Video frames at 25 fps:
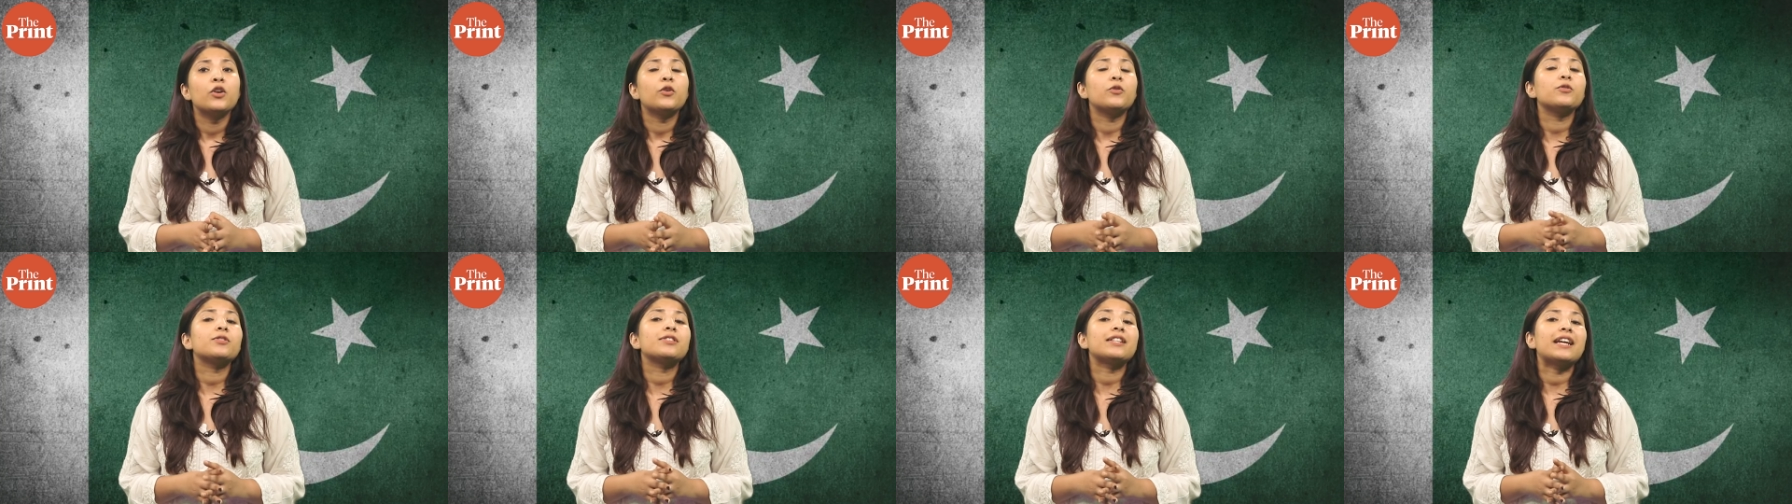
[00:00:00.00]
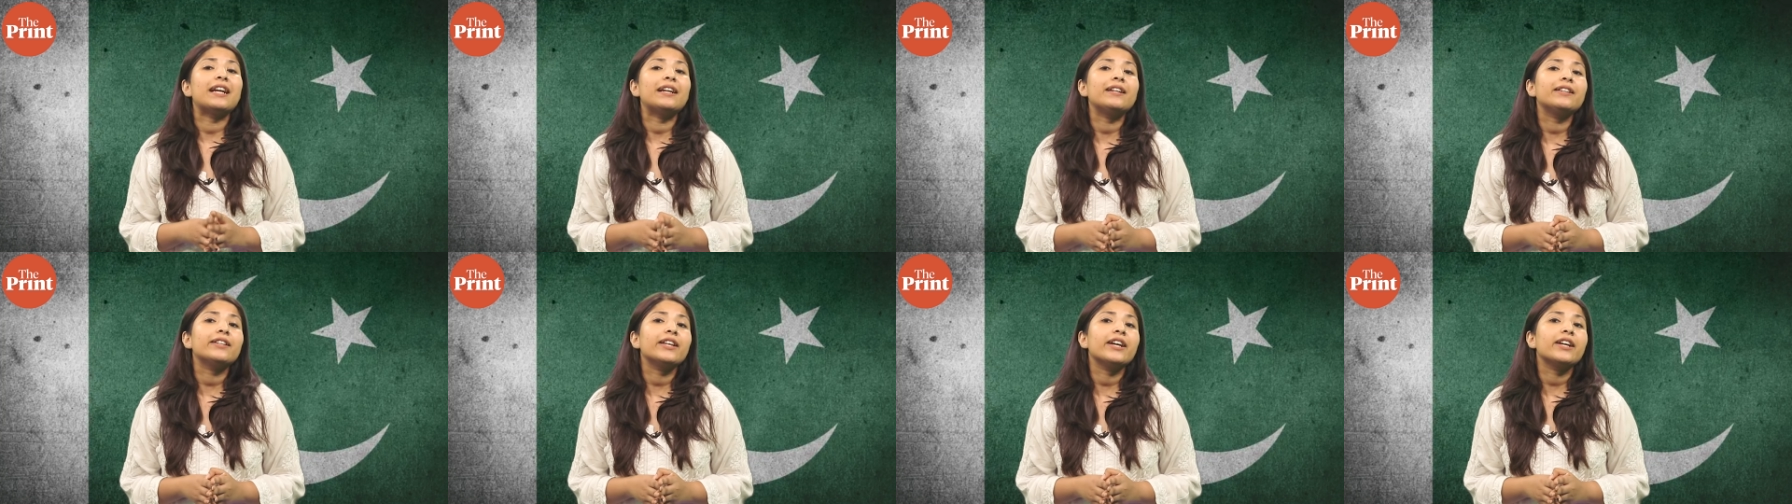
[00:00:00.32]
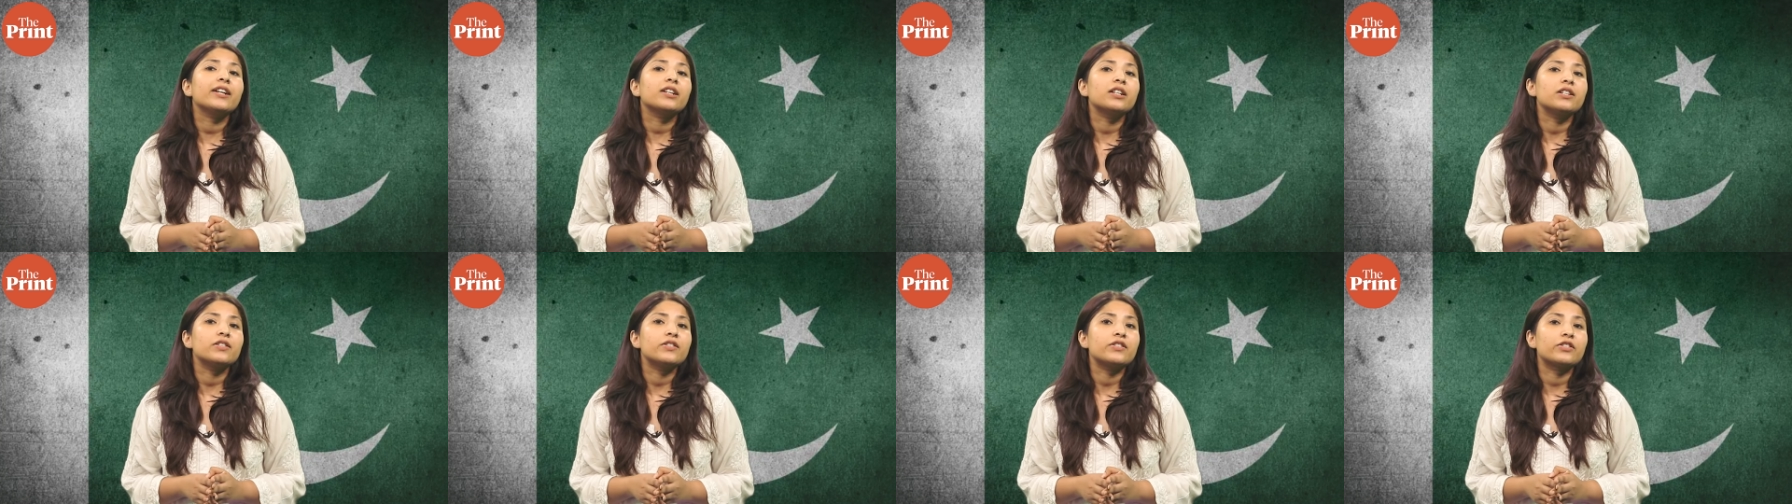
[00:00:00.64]
to send
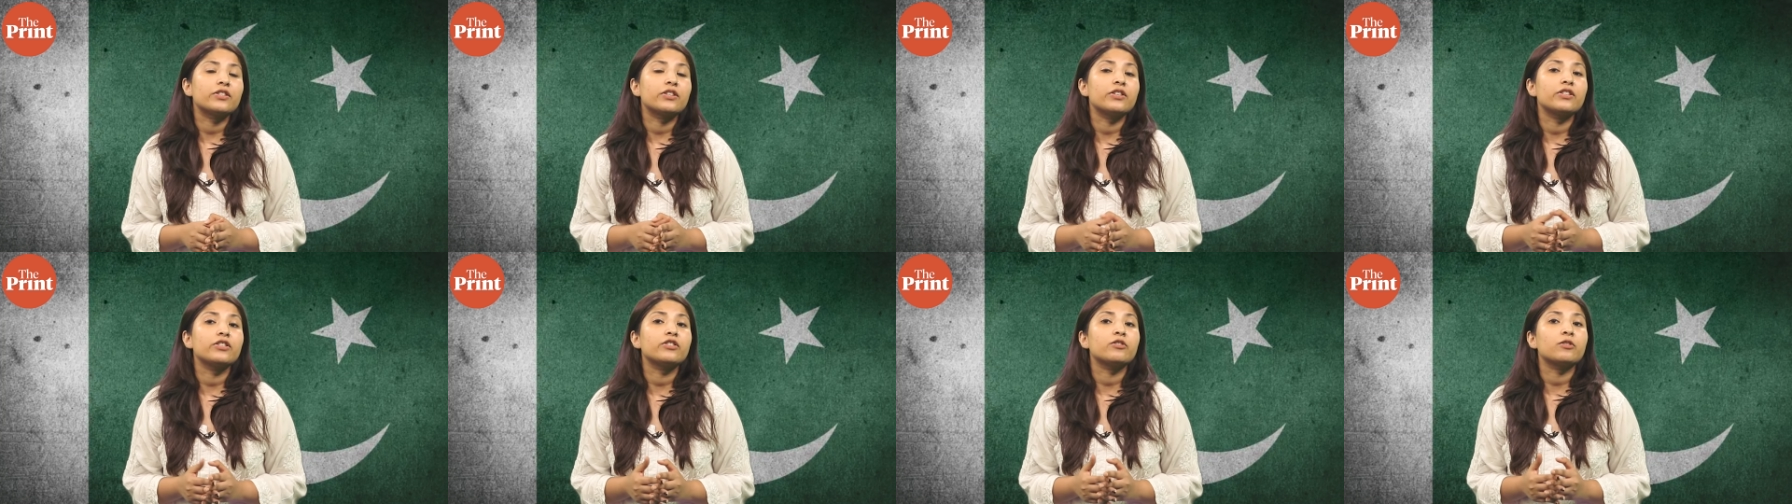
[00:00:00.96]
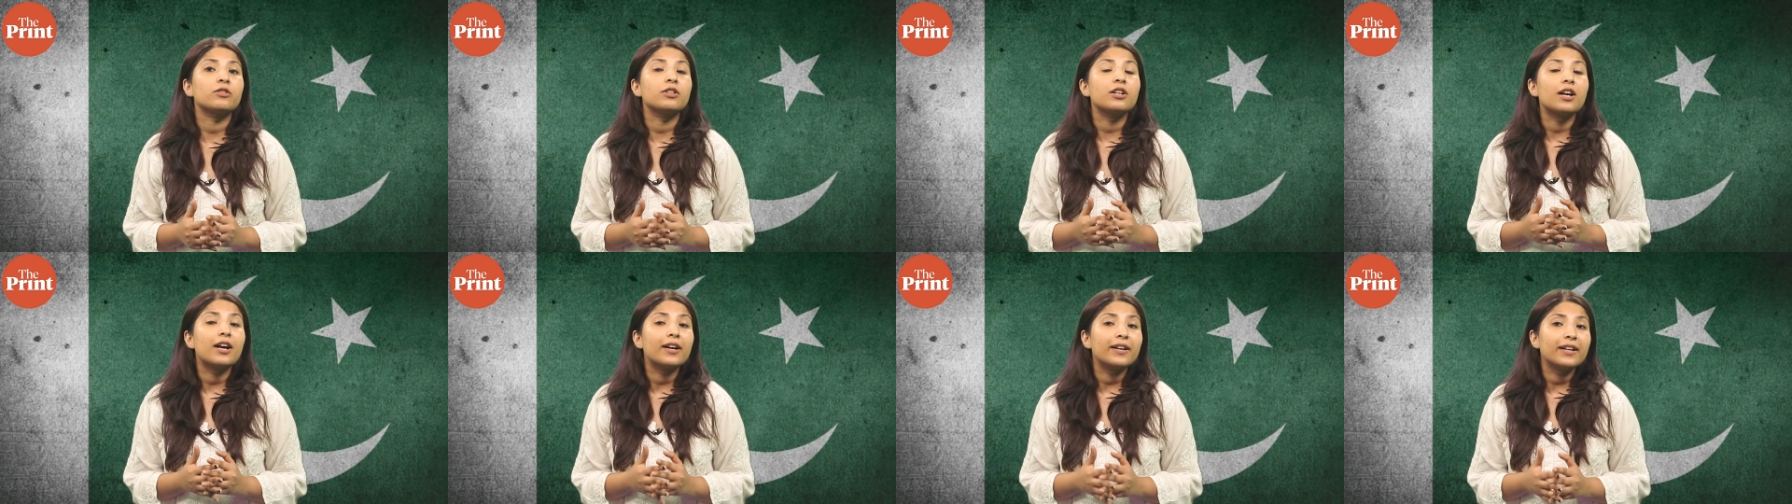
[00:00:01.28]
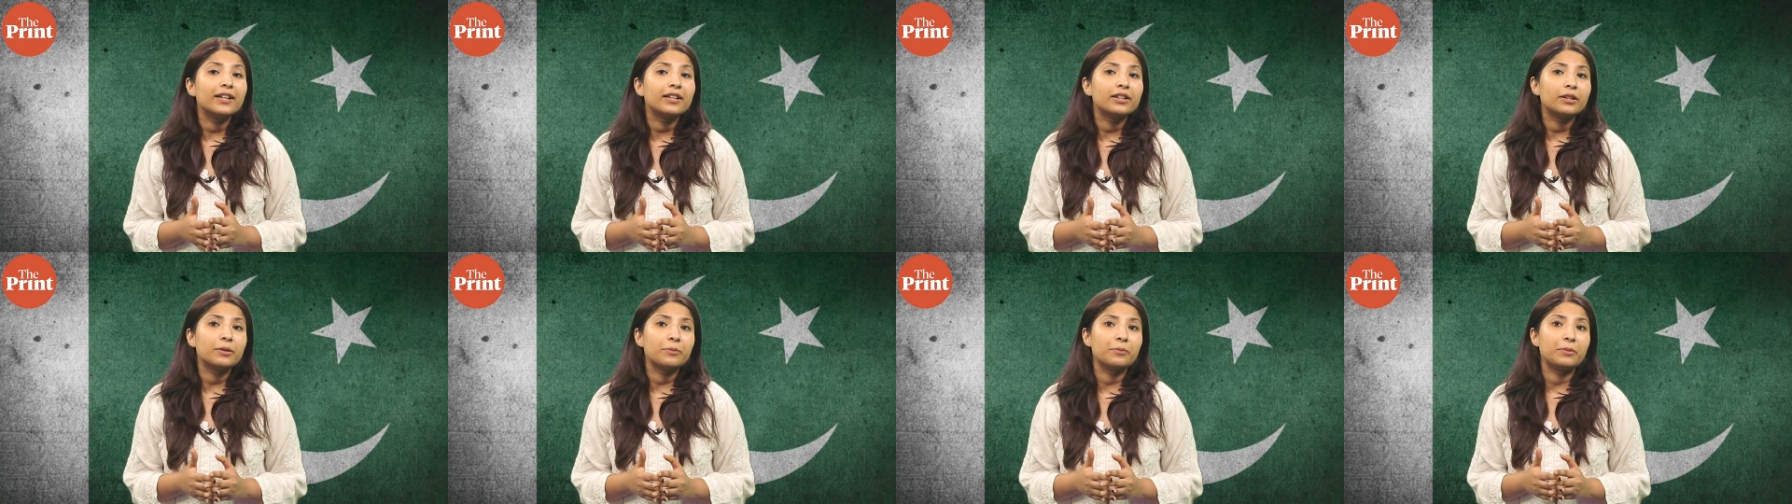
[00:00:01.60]
their concerns
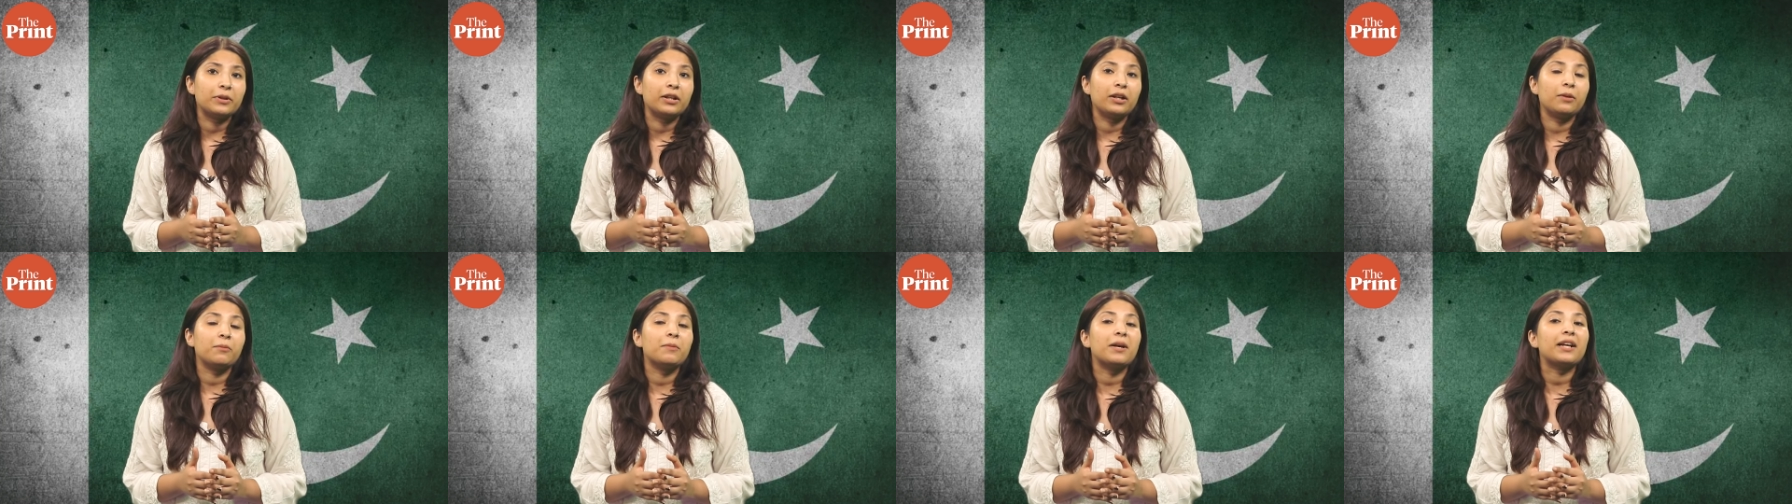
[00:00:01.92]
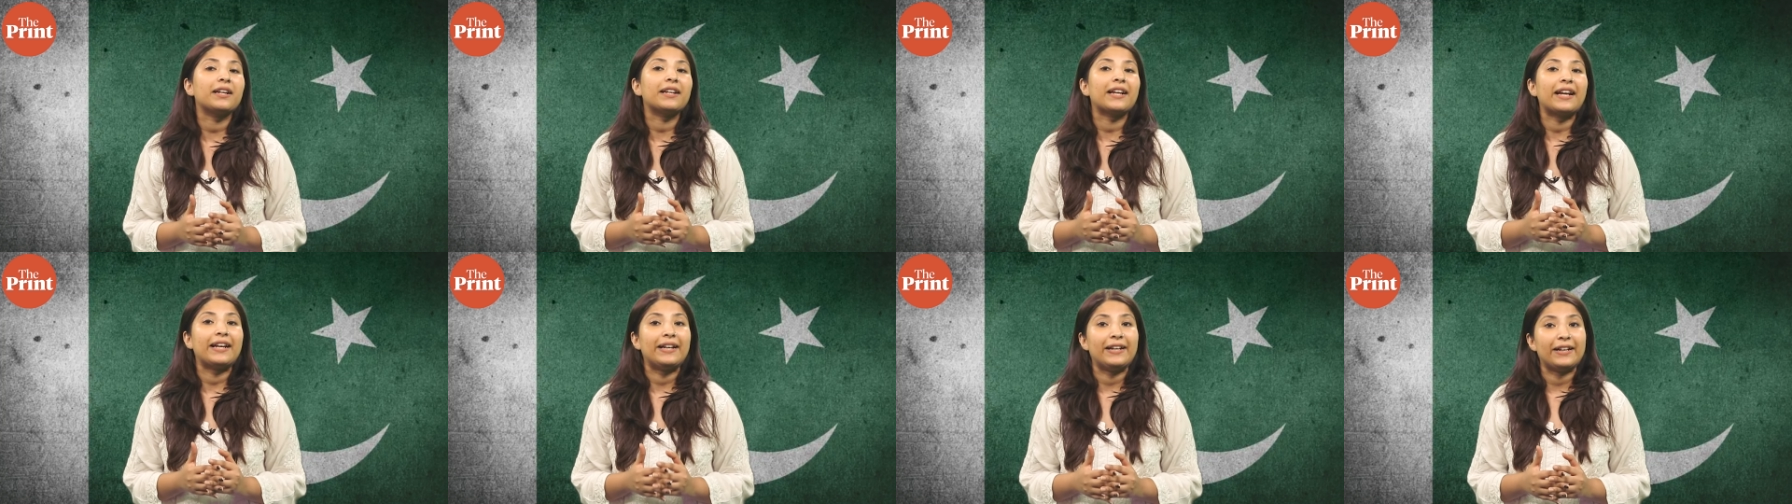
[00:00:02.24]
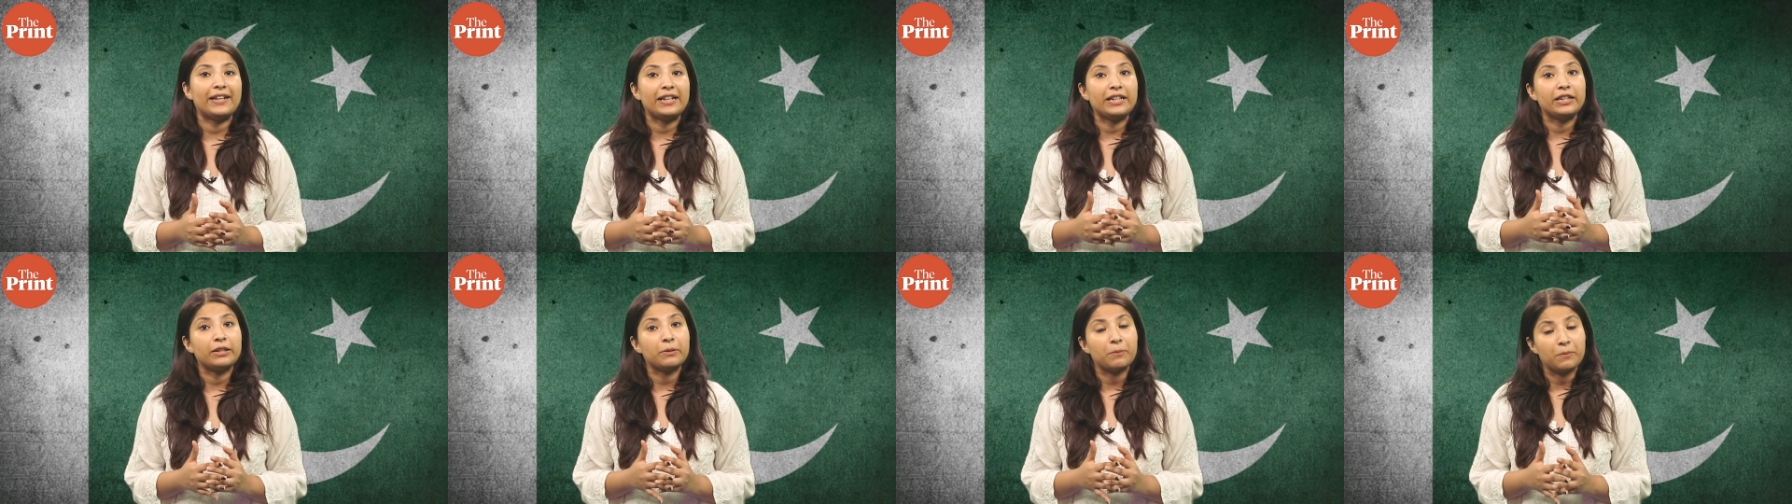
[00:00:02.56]
regarding the bill by
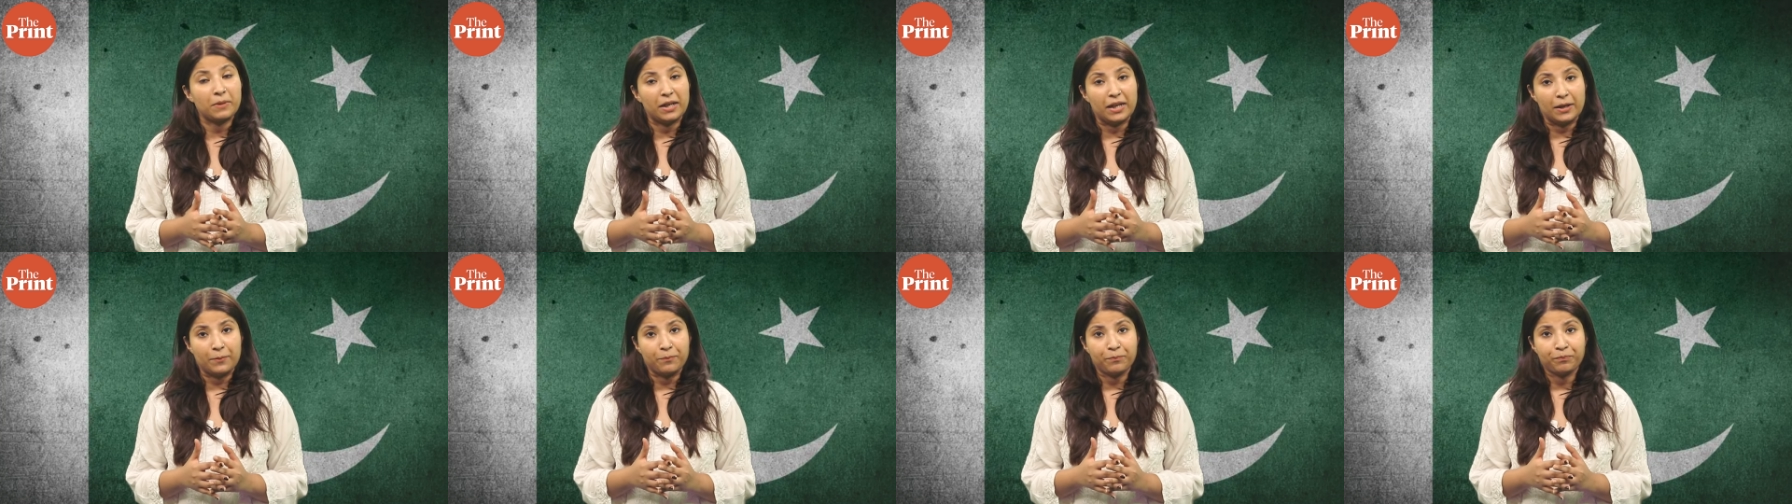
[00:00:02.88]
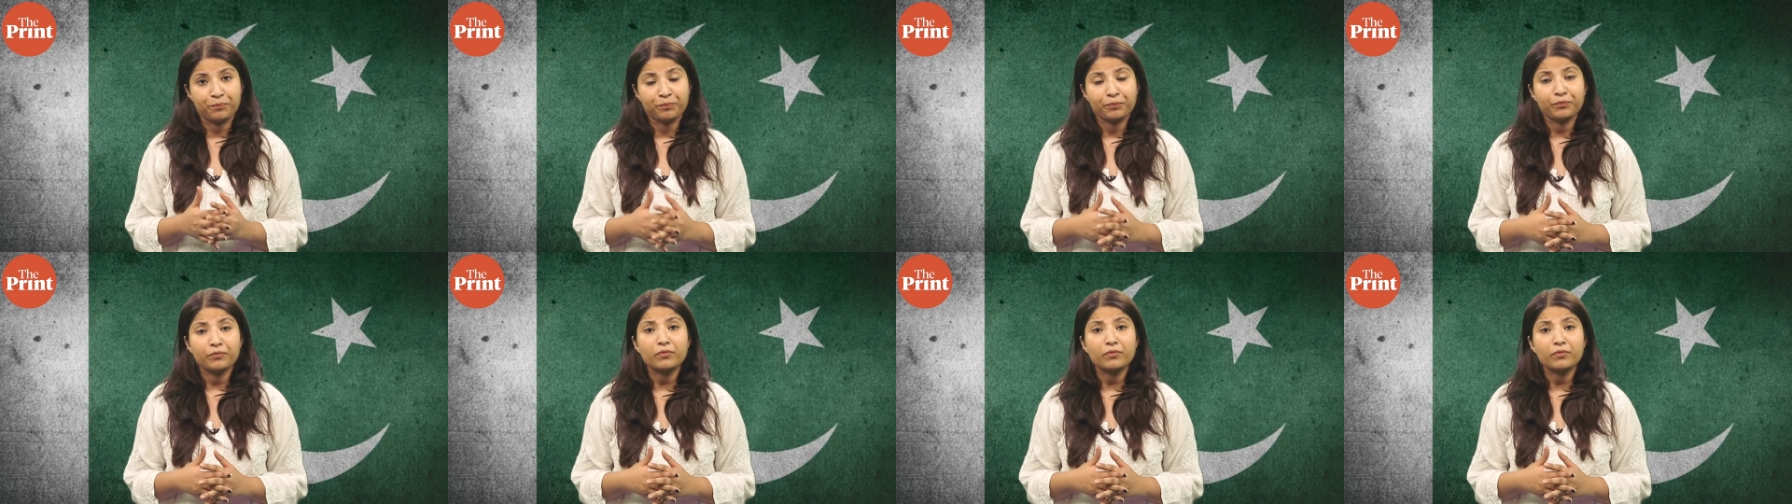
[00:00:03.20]
19th May.